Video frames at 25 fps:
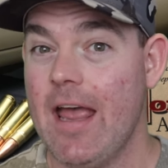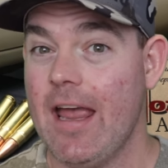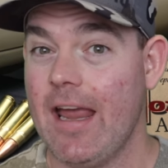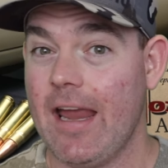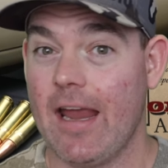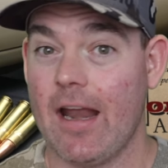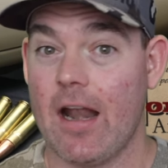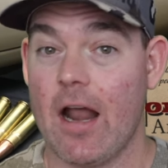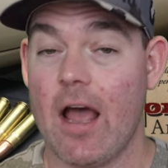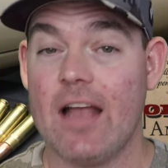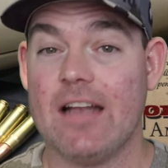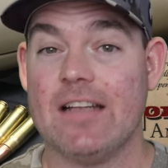
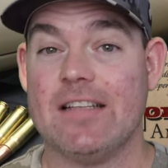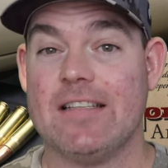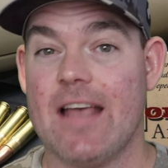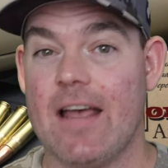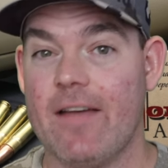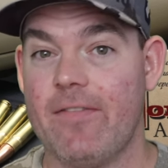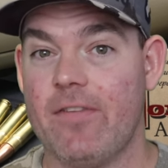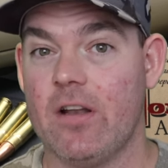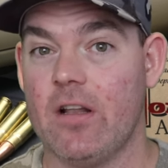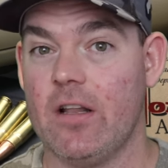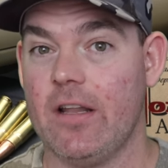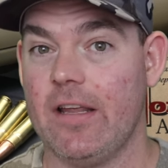And I
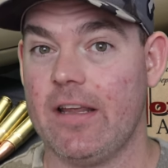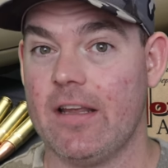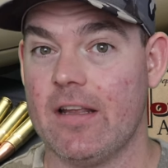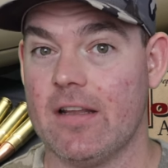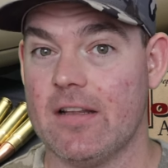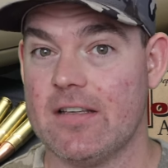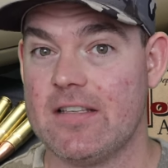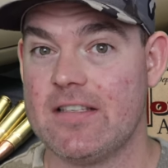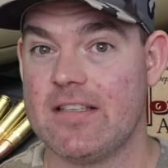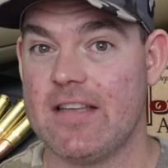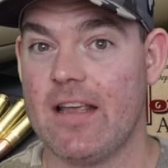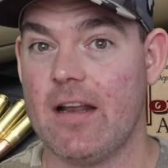definitely
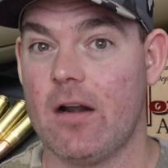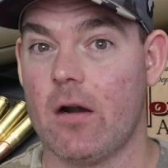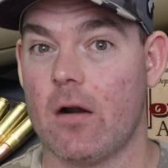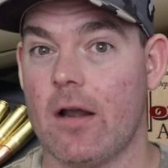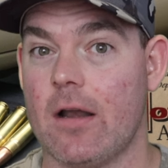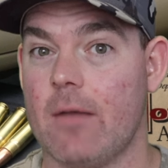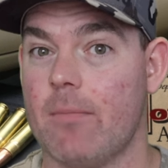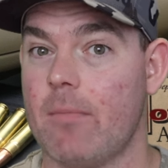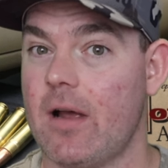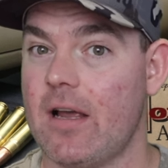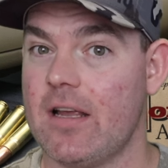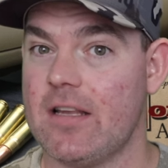consider
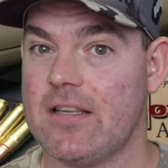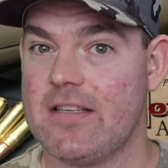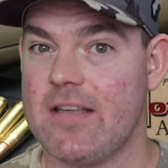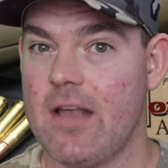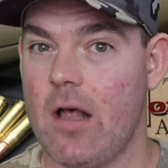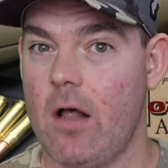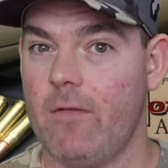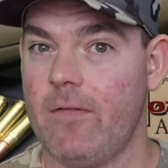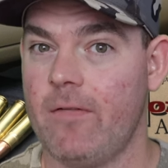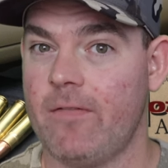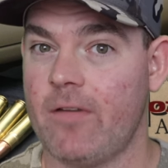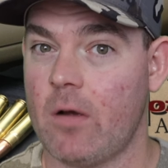it myself